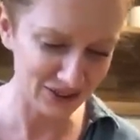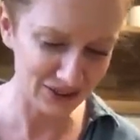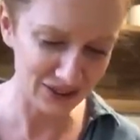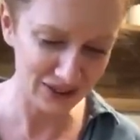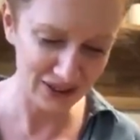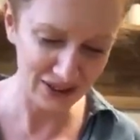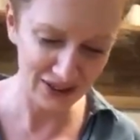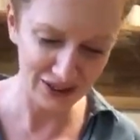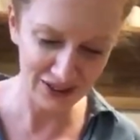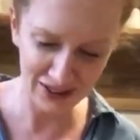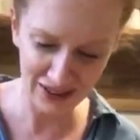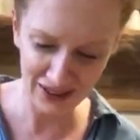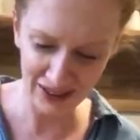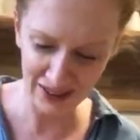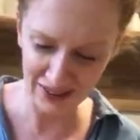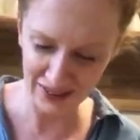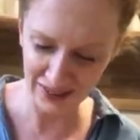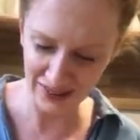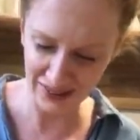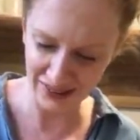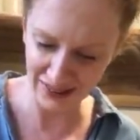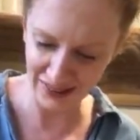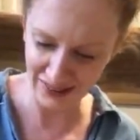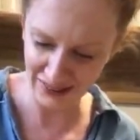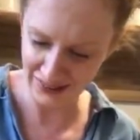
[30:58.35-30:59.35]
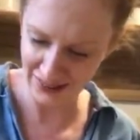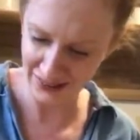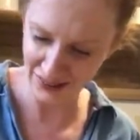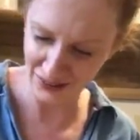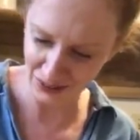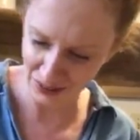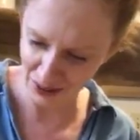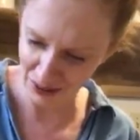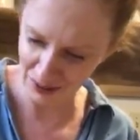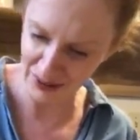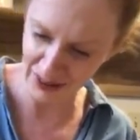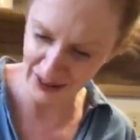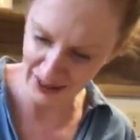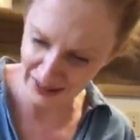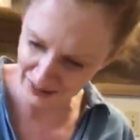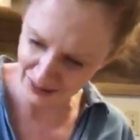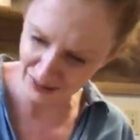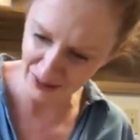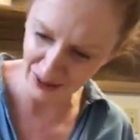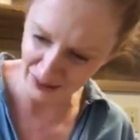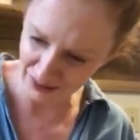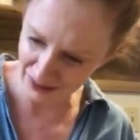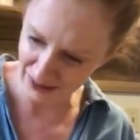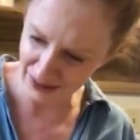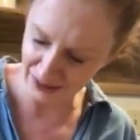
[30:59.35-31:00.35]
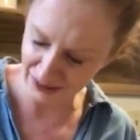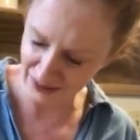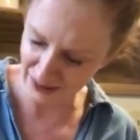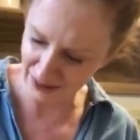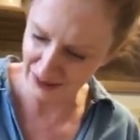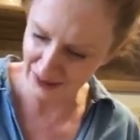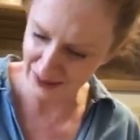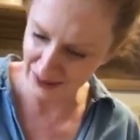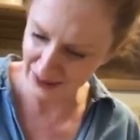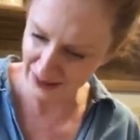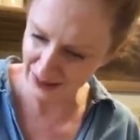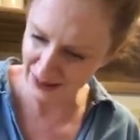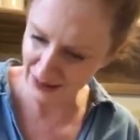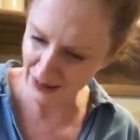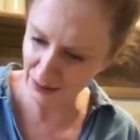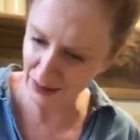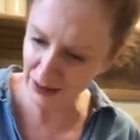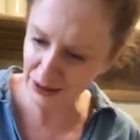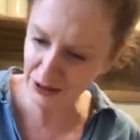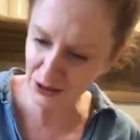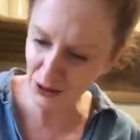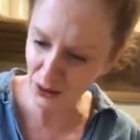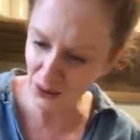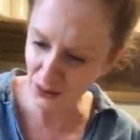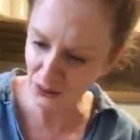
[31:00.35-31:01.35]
she gets in there and she's rubbing it. And I'm like, don't